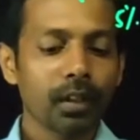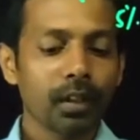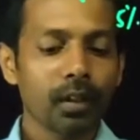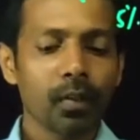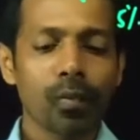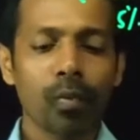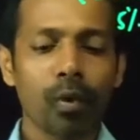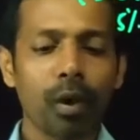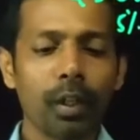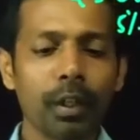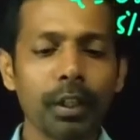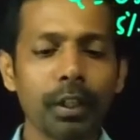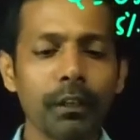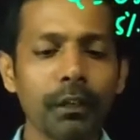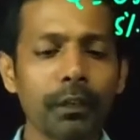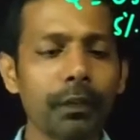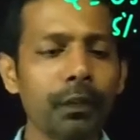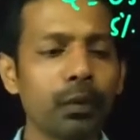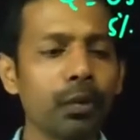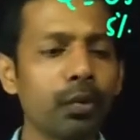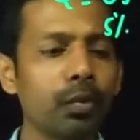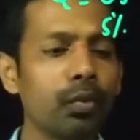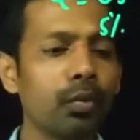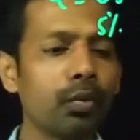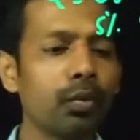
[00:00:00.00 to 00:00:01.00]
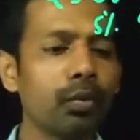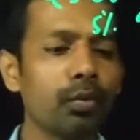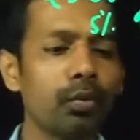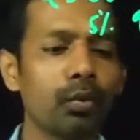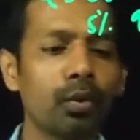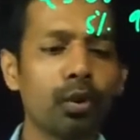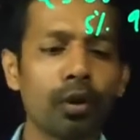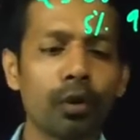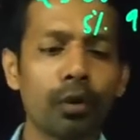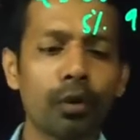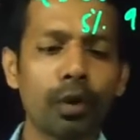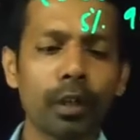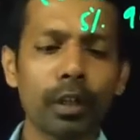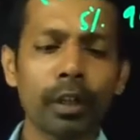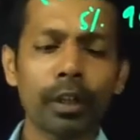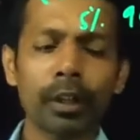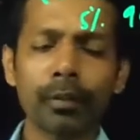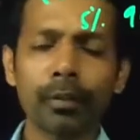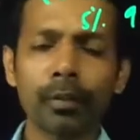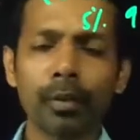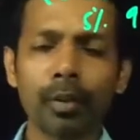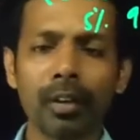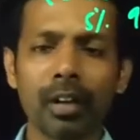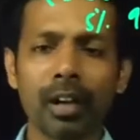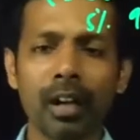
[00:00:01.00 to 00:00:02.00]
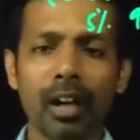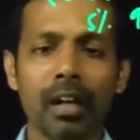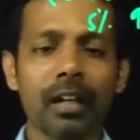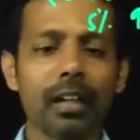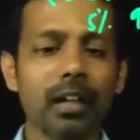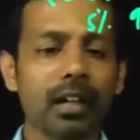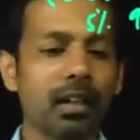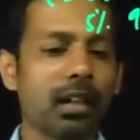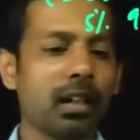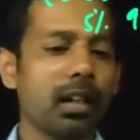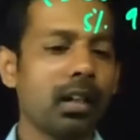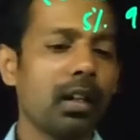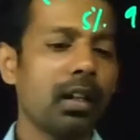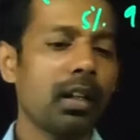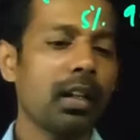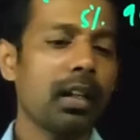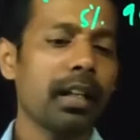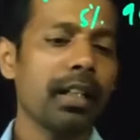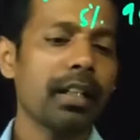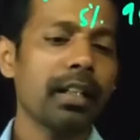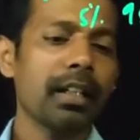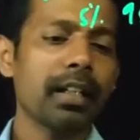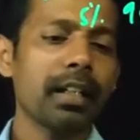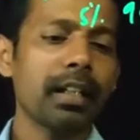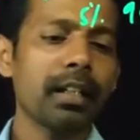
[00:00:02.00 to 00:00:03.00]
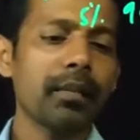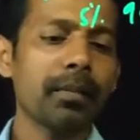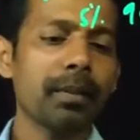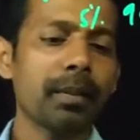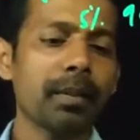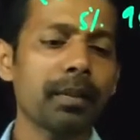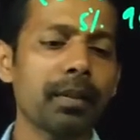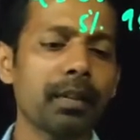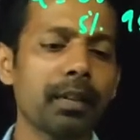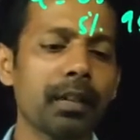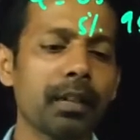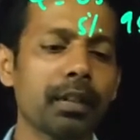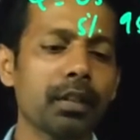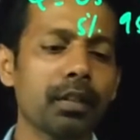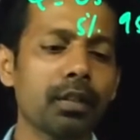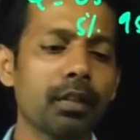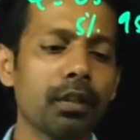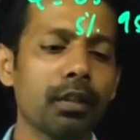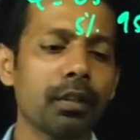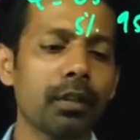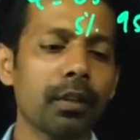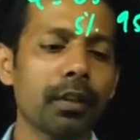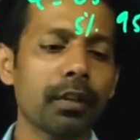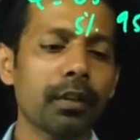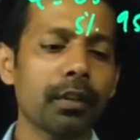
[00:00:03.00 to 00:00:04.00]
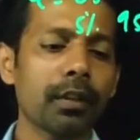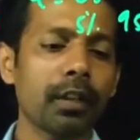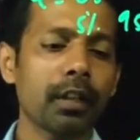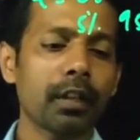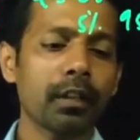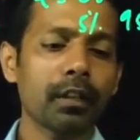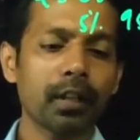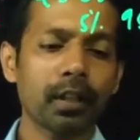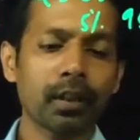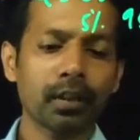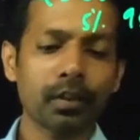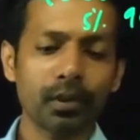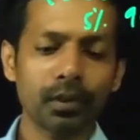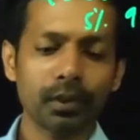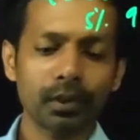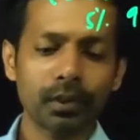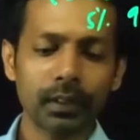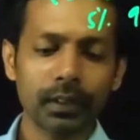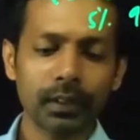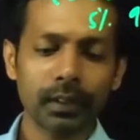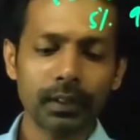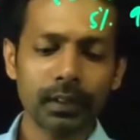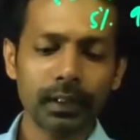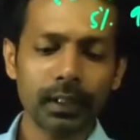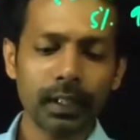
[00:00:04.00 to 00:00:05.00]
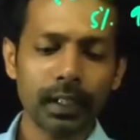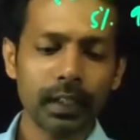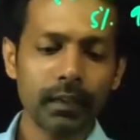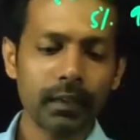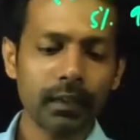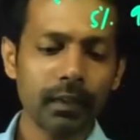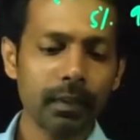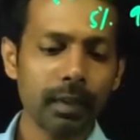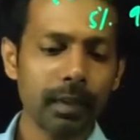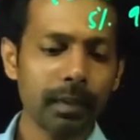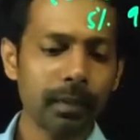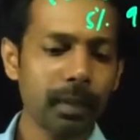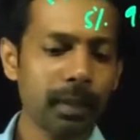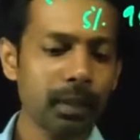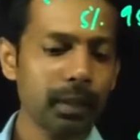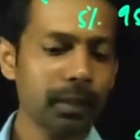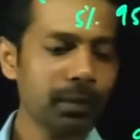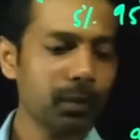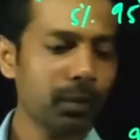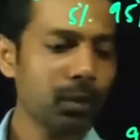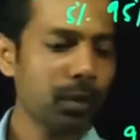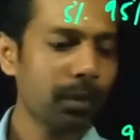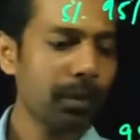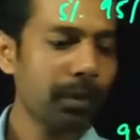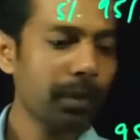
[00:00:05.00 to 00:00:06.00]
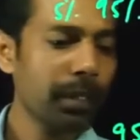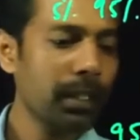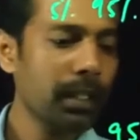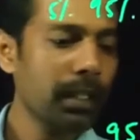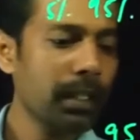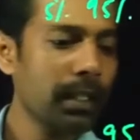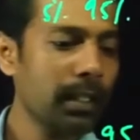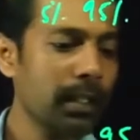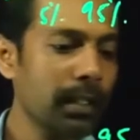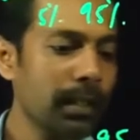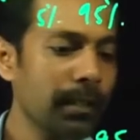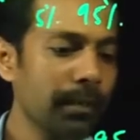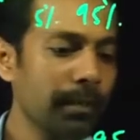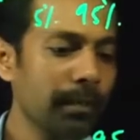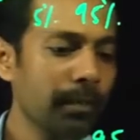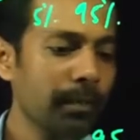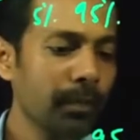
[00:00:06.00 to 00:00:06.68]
What if you go for a little more harder, 99% confidence interval? So this line will be much more bigger.